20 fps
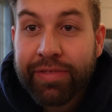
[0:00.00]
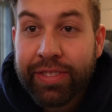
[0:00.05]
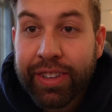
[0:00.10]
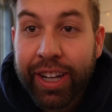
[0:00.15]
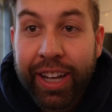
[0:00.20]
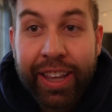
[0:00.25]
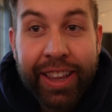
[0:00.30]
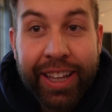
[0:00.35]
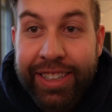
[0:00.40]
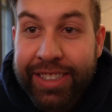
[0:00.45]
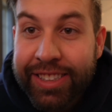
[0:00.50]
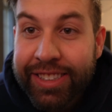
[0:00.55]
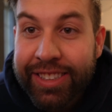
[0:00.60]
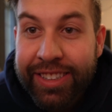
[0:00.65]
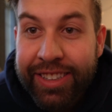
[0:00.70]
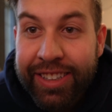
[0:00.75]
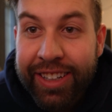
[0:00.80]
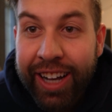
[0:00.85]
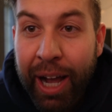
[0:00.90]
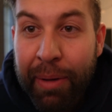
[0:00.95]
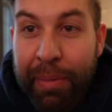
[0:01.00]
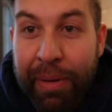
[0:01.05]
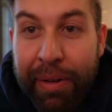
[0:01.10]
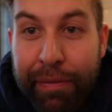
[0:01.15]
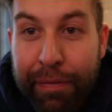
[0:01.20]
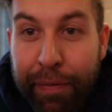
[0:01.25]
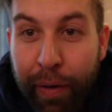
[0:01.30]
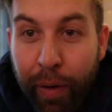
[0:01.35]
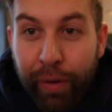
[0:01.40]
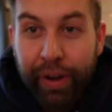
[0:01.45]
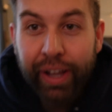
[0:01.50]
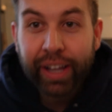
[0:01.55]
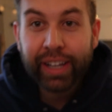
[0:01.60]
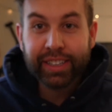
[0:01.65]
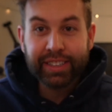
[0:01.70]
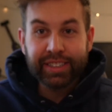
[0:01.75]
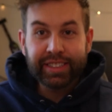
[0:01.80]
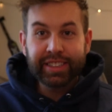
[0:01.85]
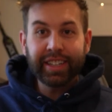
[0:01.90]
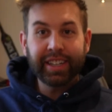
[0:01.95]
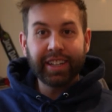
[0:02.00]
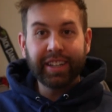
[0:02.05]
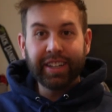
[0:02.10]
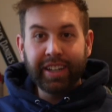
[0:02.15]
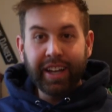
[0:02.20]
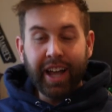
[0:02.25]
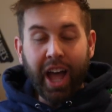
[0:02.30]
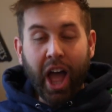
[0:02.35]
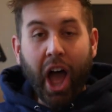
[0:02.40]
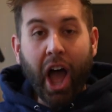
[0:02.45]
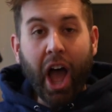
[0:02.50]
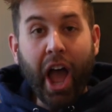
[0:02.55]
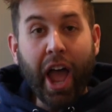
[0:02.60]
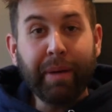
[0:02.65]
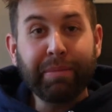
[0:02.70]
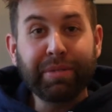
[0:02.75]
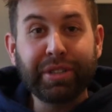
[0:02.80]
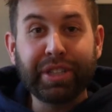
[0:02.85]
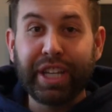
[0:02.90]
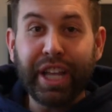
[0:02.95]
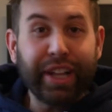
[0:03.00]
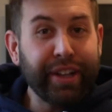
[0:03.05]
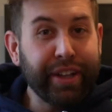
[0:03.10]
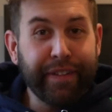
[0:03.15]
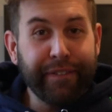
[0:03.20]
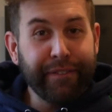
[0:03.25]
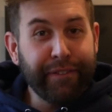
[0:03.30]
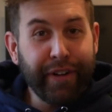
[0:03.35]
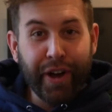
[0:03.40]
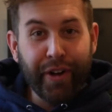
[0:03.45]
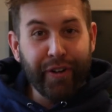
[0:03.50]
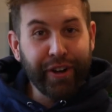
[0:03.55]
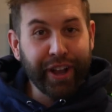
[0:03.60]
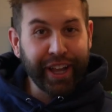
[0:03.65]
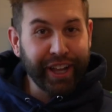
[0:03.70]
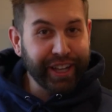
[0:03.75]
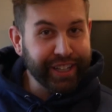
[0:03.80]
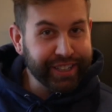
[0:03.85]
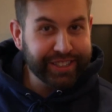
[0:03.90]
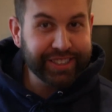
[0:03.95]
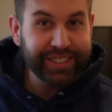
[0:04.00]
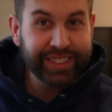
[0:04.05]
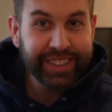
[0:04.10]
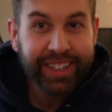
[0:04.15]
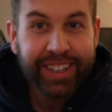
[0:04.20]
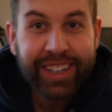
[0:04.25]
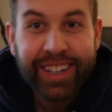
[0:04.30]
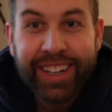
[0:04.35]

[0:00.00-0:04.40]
look at this. I'm in focus. I'm still in focus.